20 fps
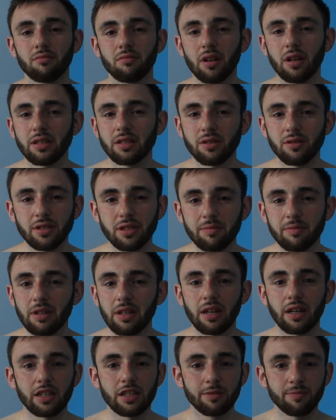it's not
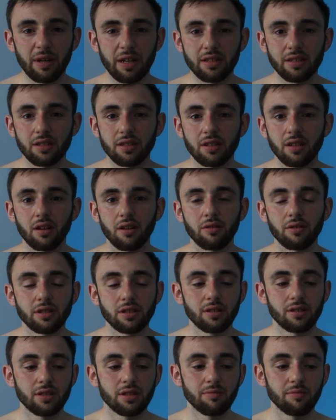something I expect her to do.
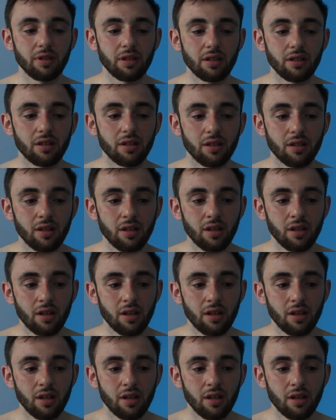It's not something that